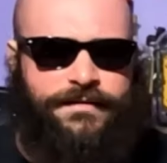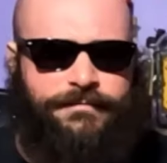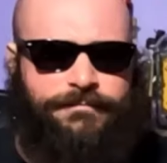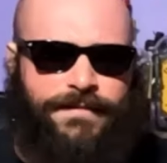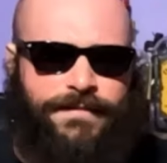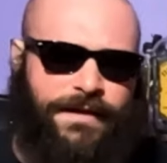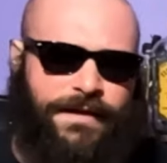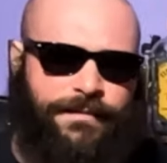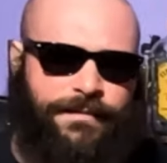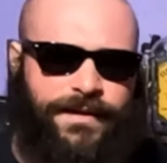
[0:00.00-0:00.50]

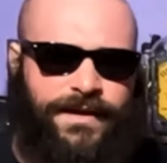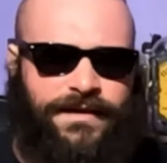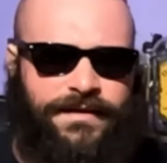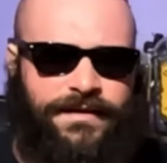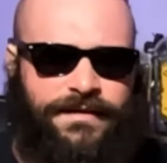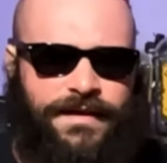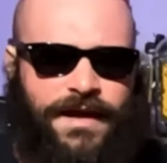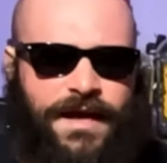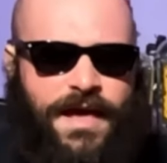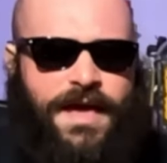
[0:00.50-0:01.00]
Maybe.
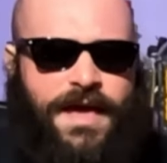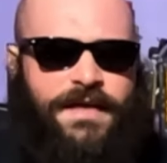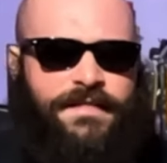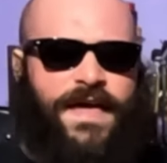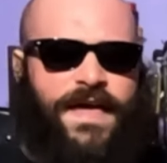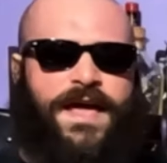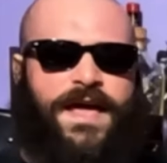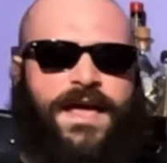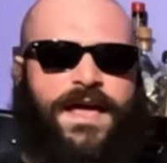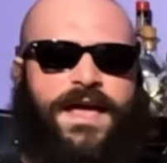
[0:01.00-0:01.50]

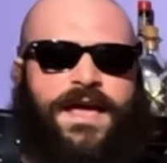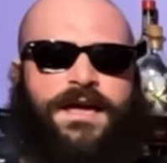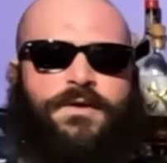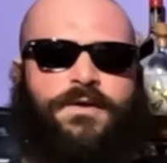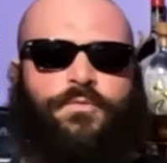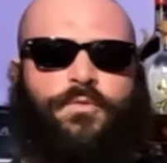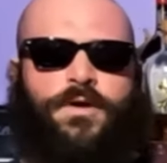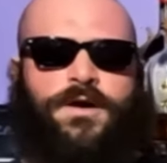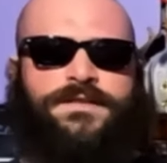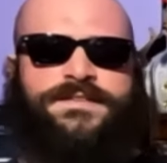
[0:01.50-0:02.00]
They
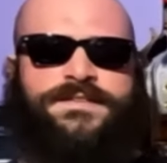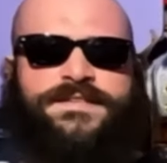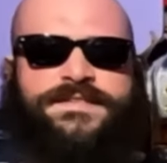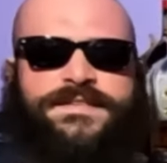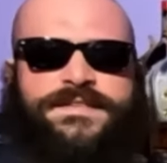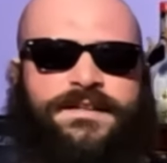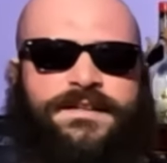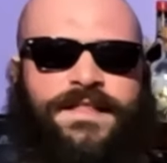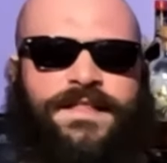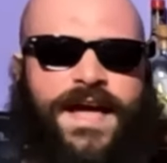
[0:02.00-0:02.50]
would
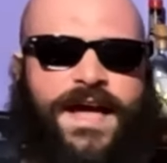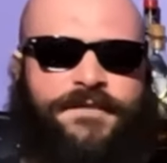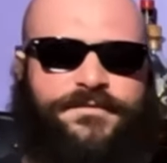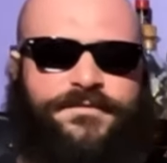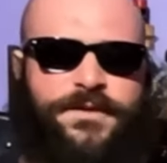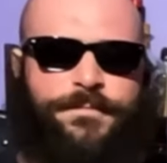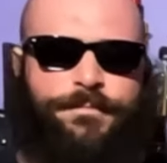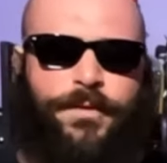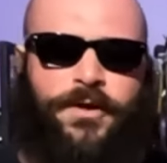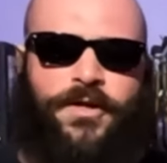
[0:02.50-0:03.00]
still have
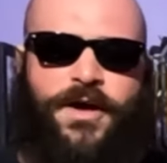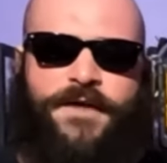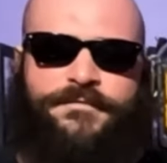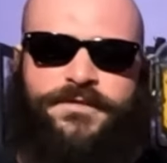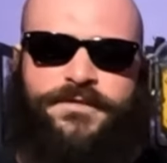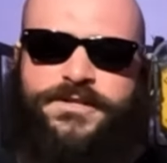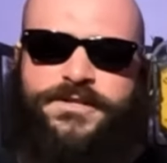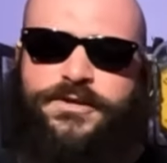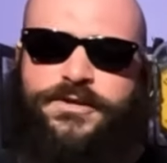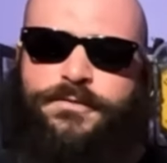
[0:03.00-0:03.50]
to pull off
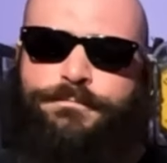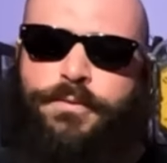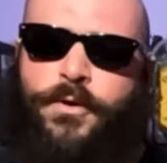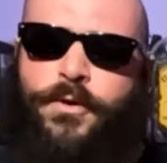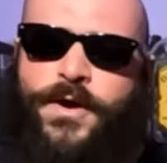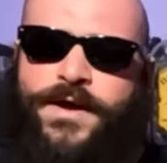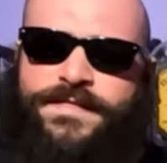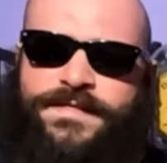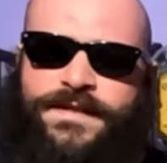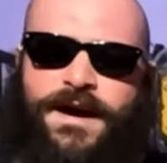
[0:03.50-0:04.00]
the
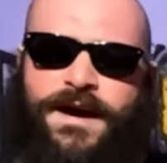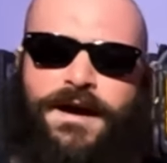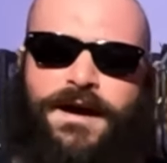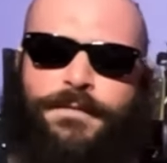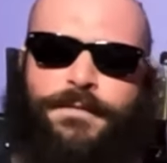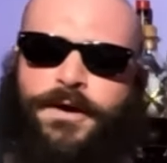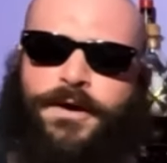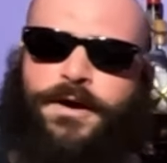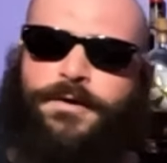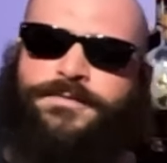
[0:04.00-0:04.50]
2-point that
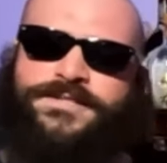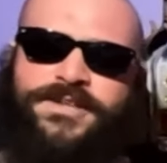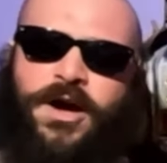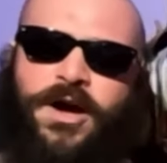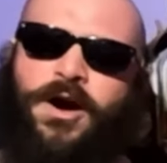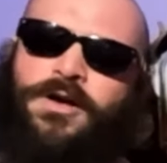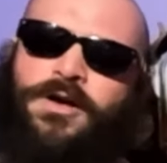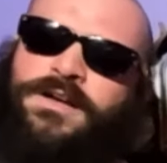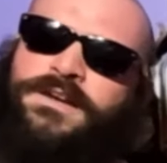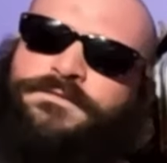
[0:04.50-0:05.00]
Harbaugh was
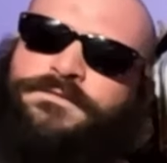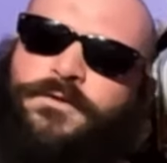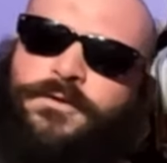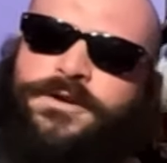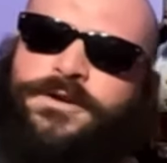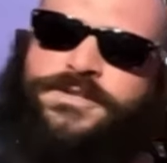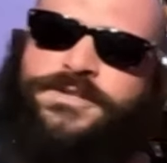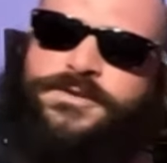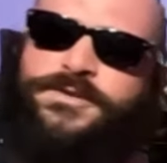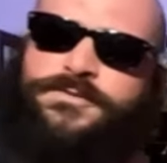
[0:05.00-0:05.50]
calling for
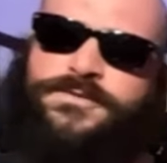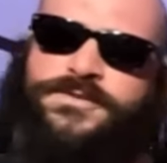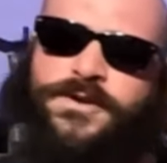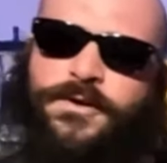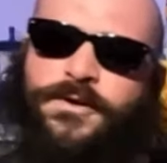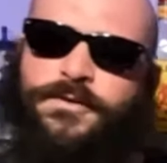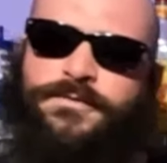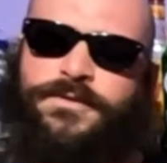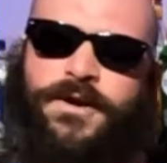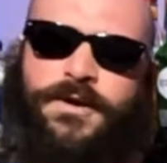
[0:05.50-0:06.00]
to do
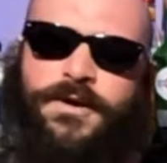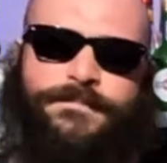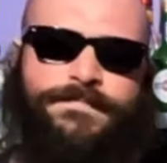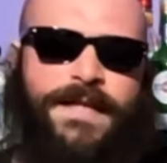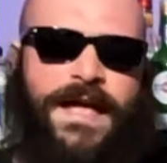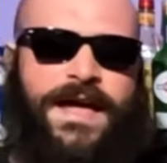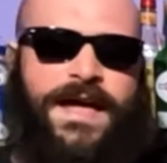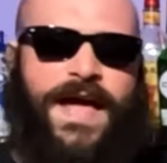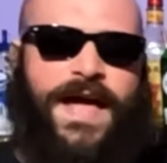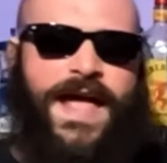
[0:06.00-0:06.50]
so, though.
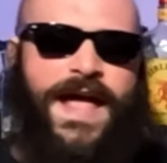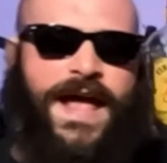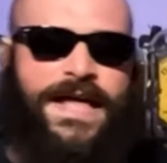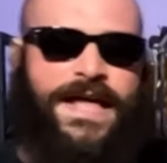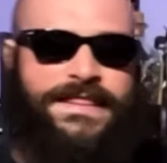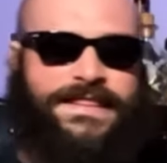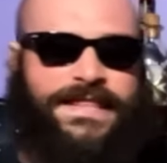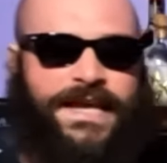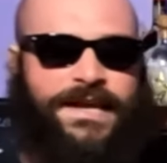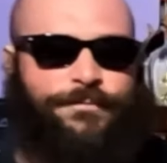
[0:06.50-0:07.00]

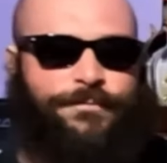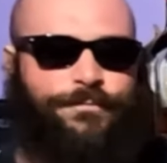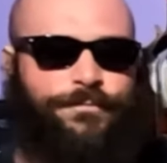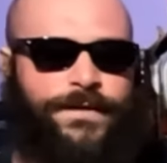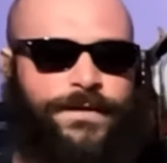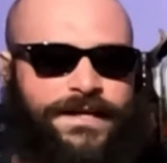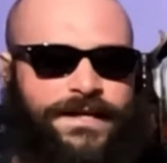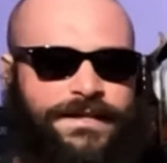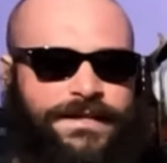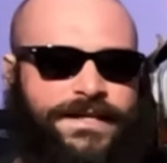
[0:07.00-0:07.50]
And they
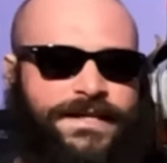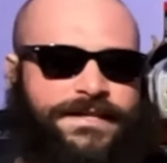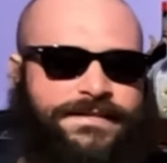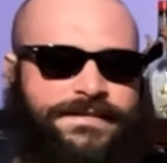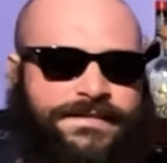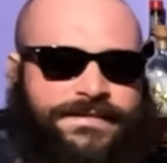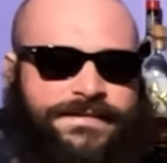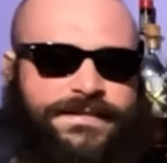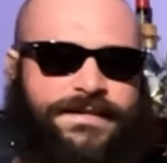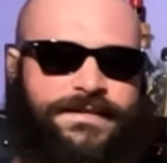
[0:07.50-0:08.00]
really
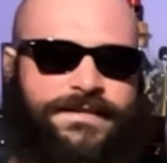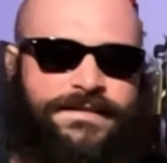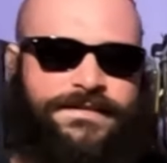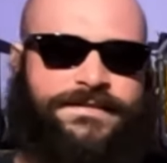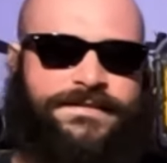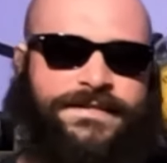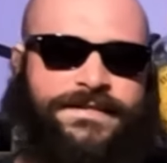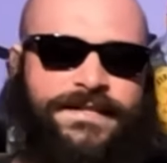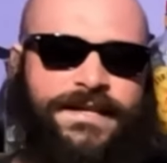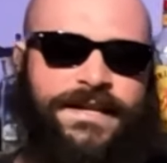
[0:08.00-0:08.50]

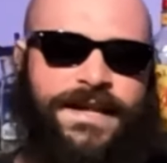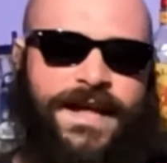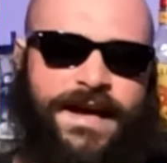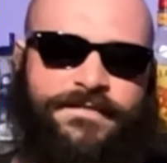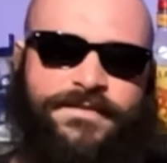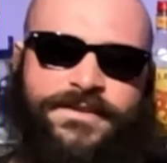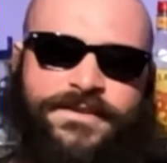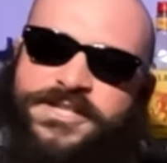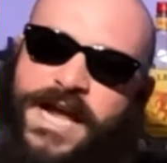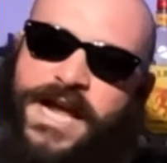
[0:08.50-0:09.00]
still did have
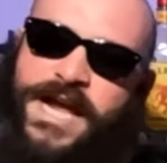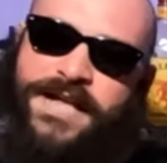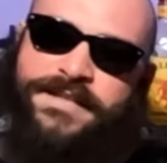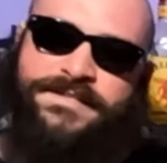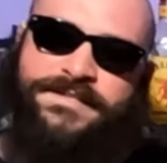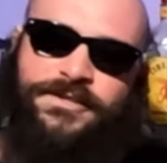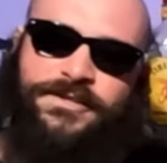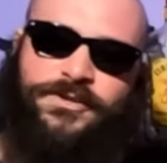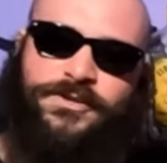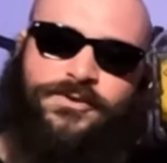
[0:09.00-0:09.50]
a chance
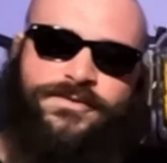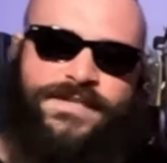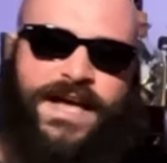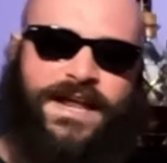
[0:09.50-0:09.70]
to lose